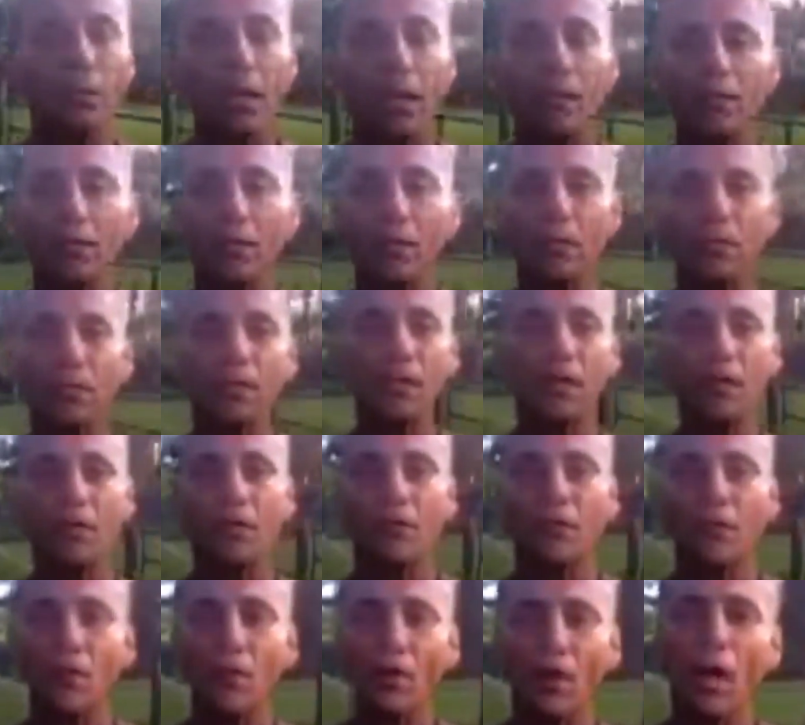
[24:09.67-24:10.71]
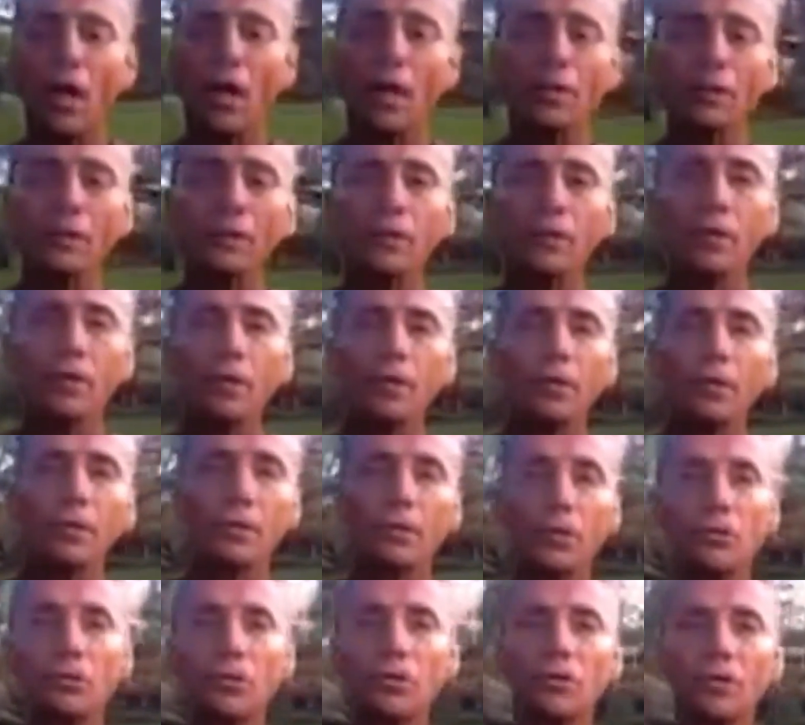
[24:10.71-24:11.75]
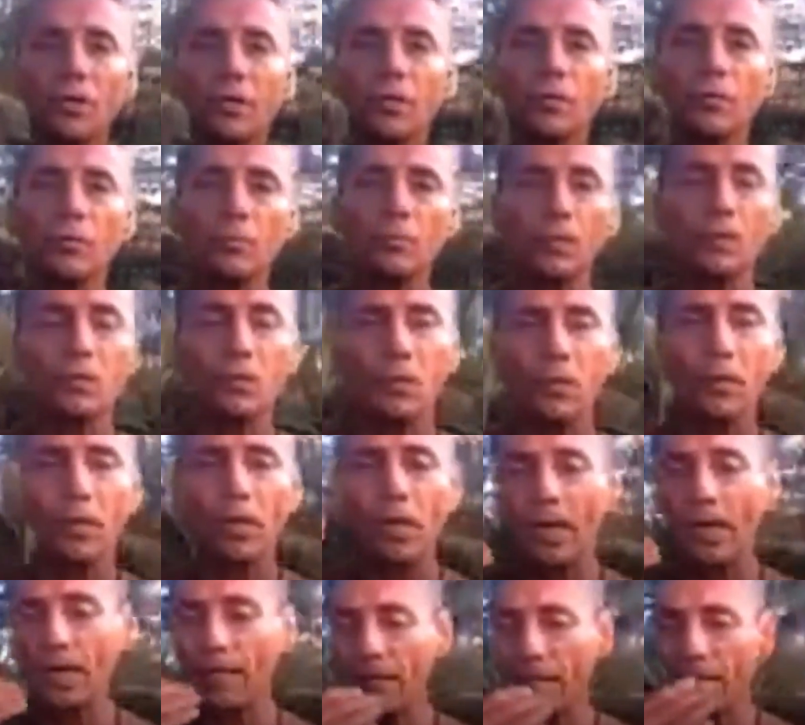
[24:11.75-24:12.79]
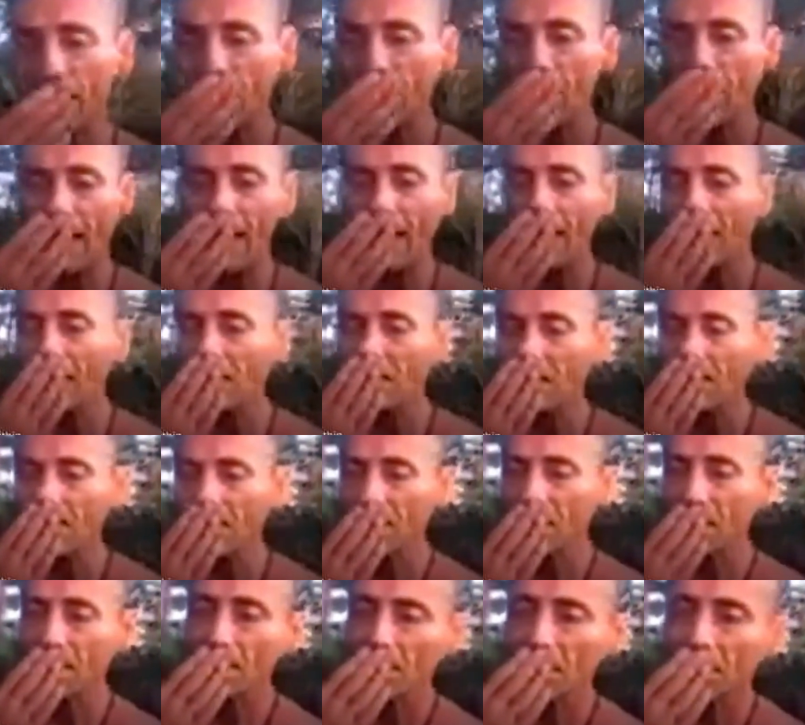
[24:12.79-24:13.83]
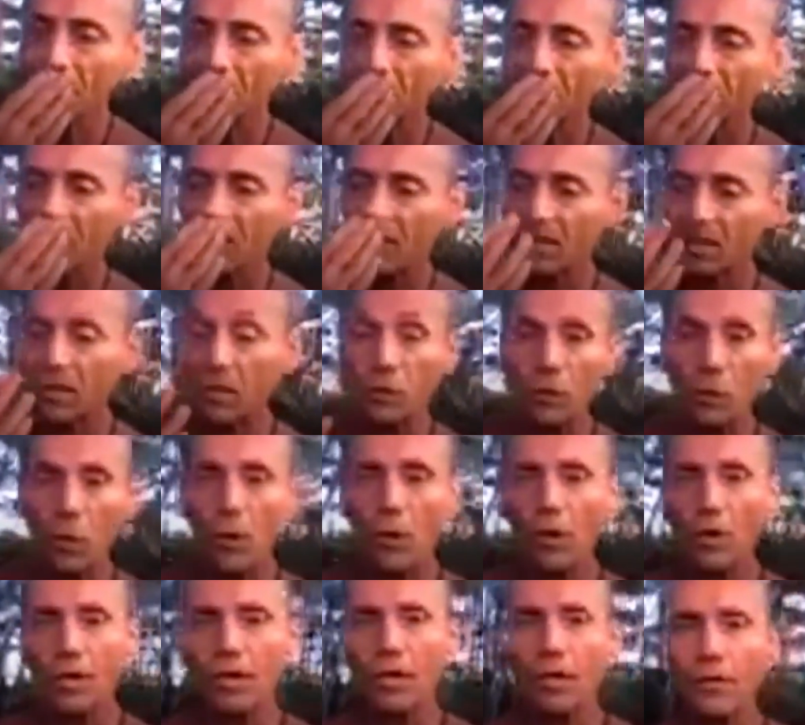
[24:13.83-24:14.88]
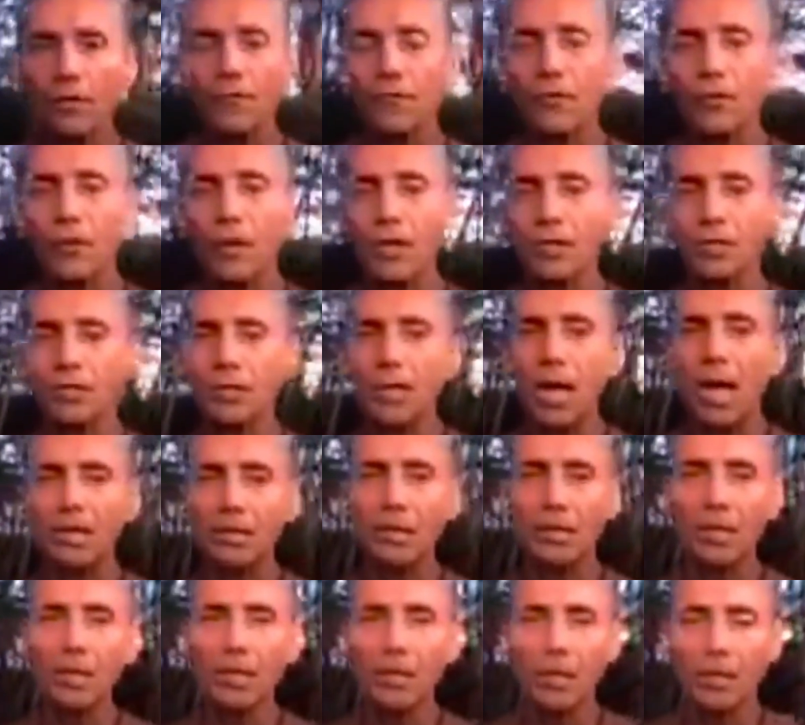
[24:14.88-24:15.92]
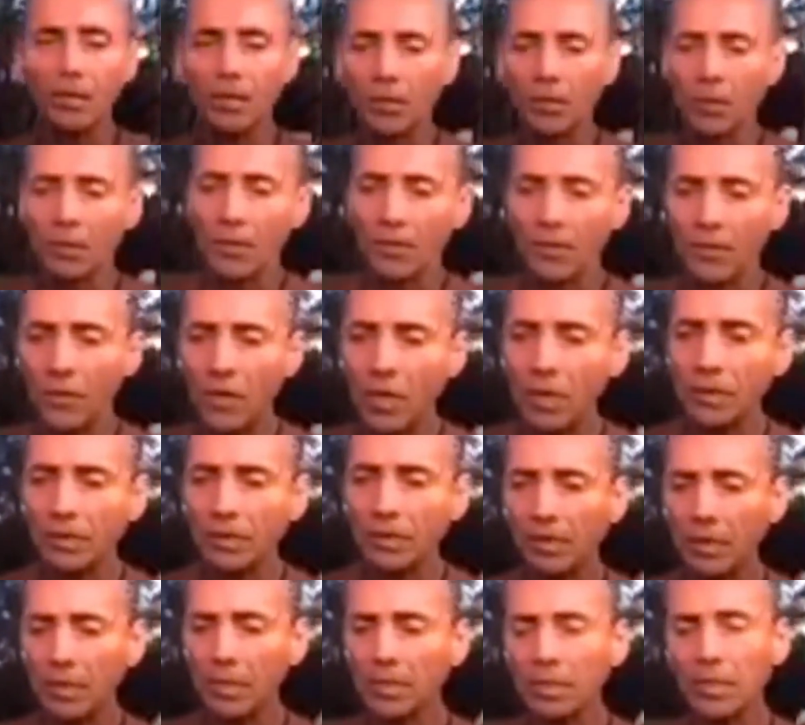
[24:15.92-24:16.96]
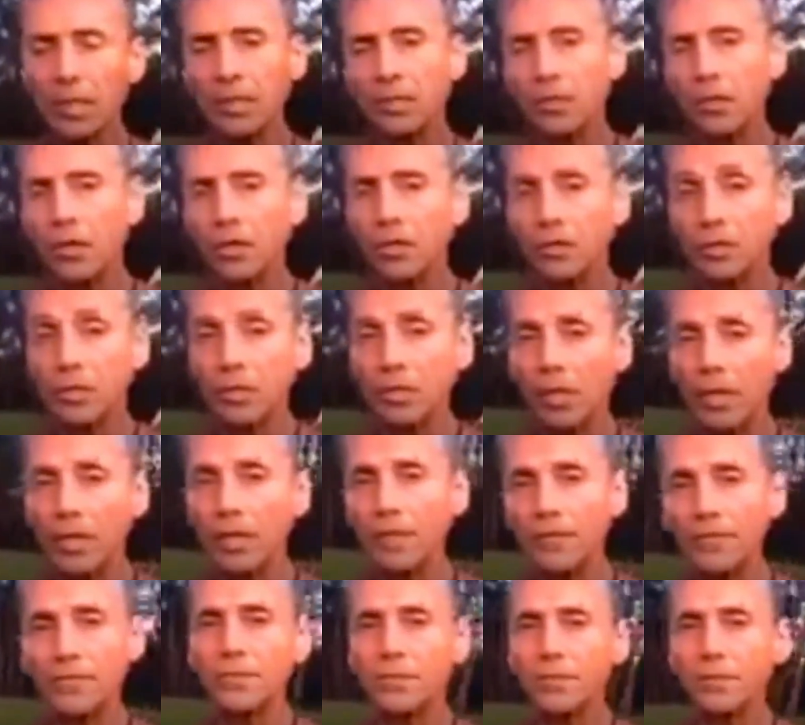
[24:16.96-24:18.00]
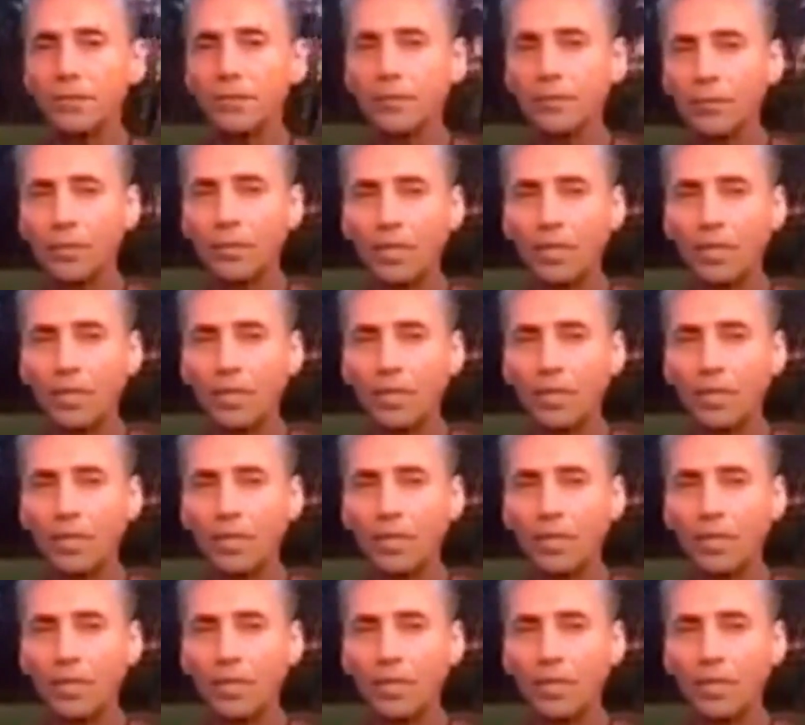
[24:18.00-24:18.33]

everything was here before us. Don't you think it would be sort of like, I don't know, seniority for us not to think that these things are our slaves?